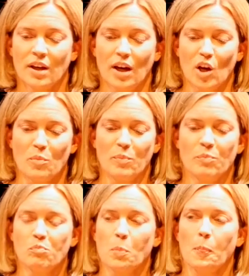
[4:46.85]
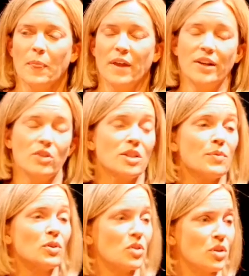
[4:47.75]
that are
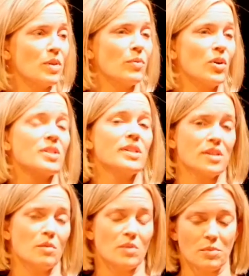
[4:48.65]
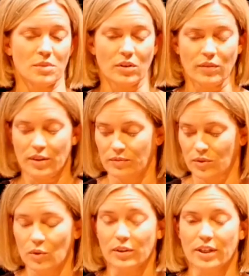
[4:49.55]
difficult to reverse, and sometimes they're
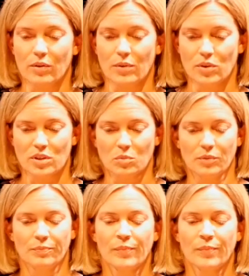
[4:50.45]
totally irreversible.